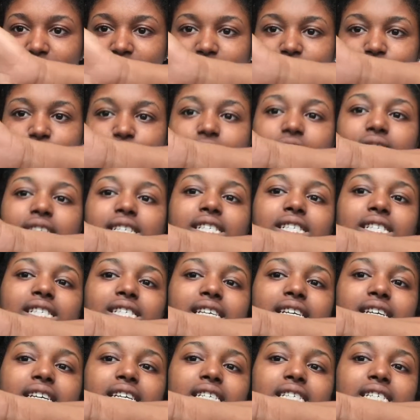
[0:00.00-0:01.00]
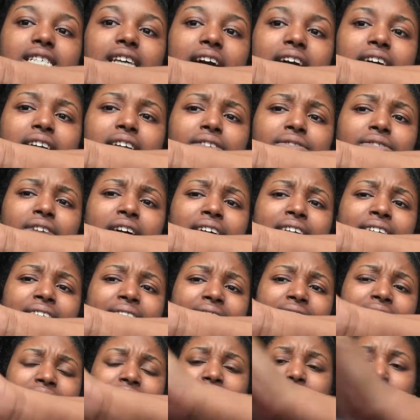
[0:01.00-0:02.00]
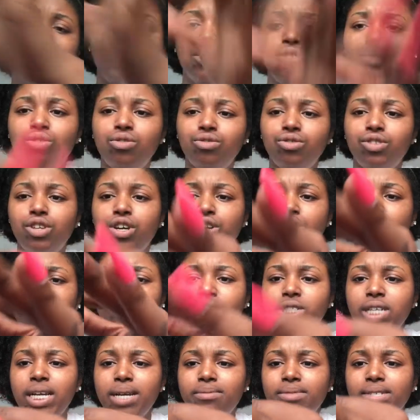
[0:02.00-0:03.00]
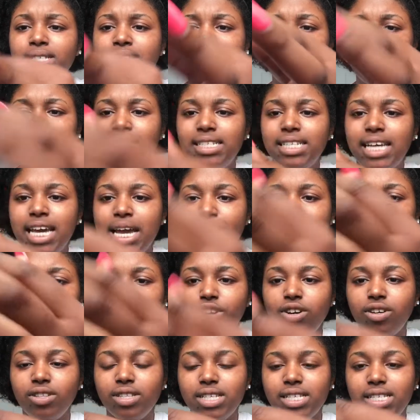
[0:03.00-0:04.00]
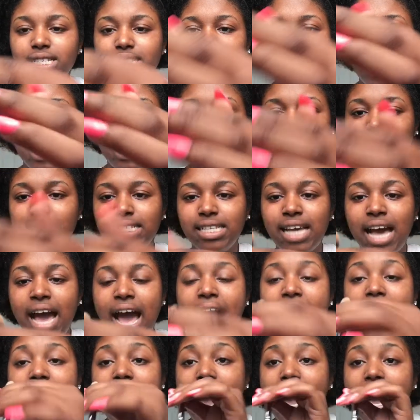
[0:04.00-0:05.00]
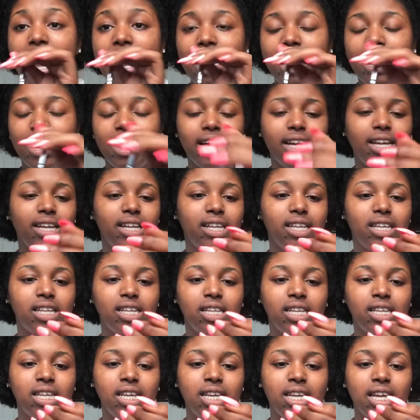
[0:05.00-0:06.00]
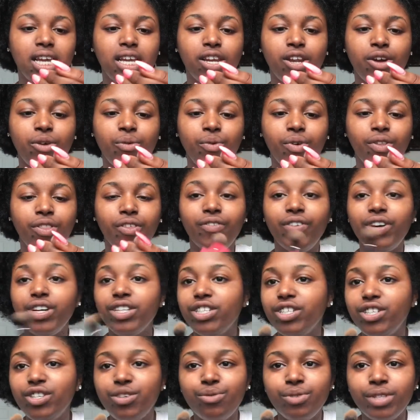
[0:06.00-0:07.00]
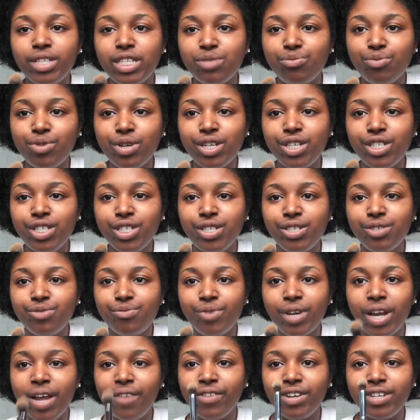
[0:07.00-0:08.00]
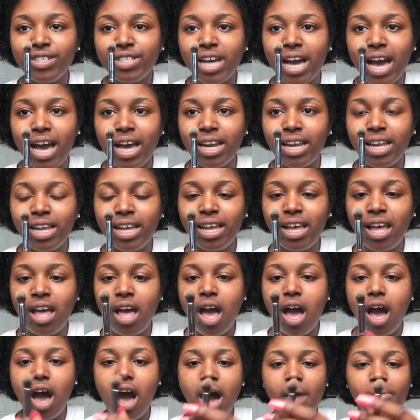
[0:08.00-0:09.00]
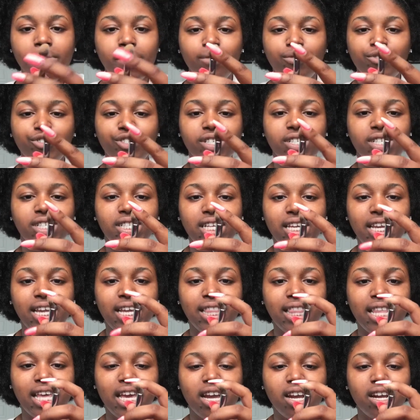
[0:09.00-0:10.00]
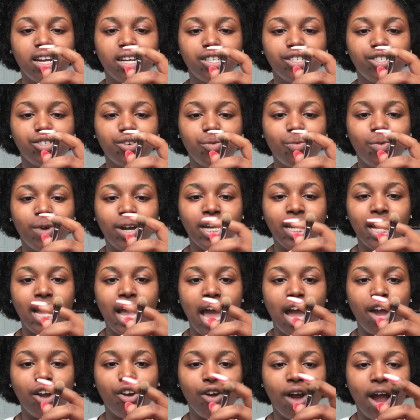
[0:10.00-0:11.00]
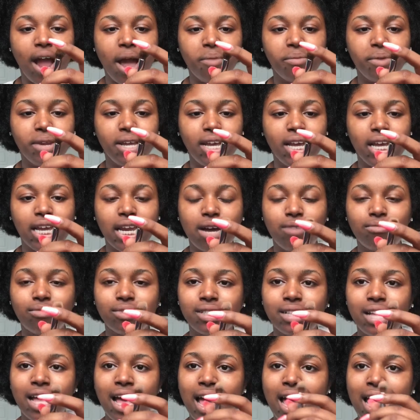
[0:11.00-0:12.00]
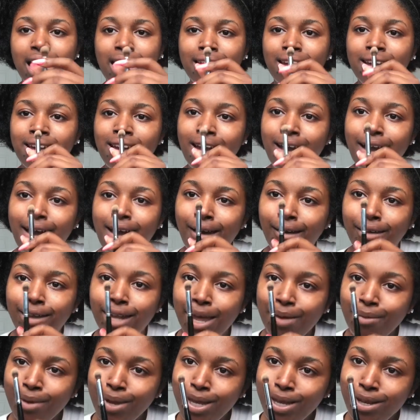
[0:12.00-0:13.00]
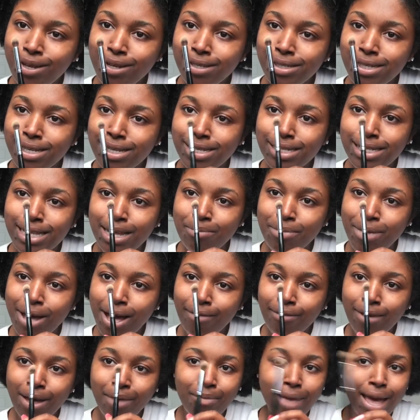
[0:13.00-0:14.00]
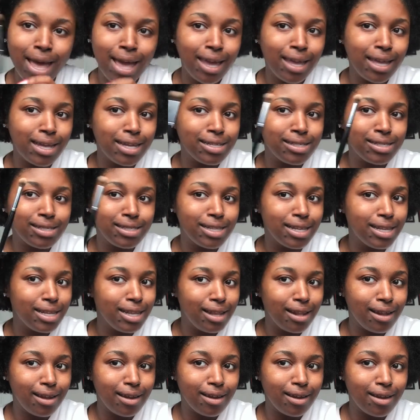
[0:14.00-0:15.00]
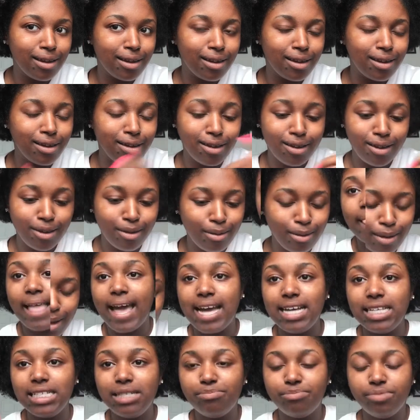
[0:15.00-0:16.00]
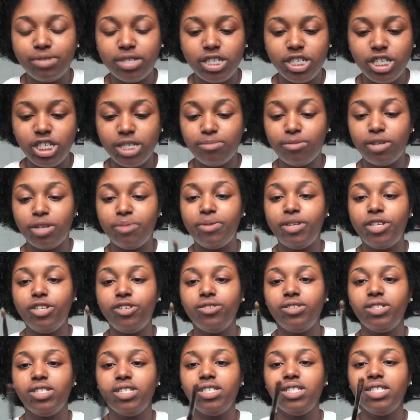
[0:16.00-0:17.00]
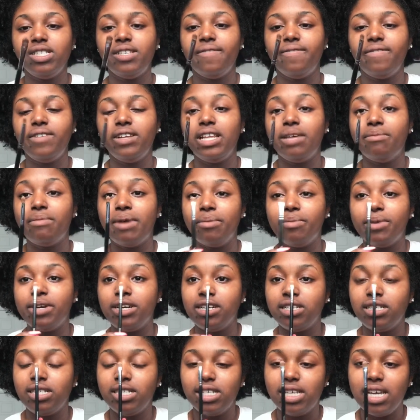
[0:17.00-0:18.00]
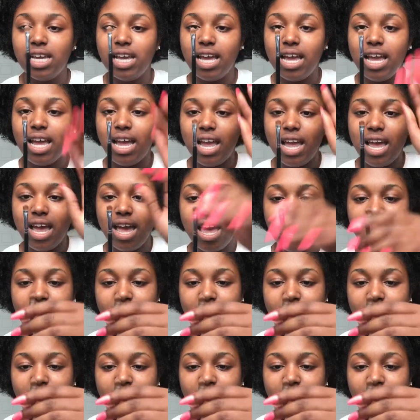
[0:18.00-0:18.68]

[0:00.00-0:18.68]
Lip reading: As you can see, it's kind of like, it has like a little dome shape. It's kind of tapered on the sides. I did not know what the fuck to do with this brush when I first got it. It was just sitting there until one day I grabbed it and I was like, let me use this to buff up my concealer. Last brush I'm going to be using to fill in my brows today.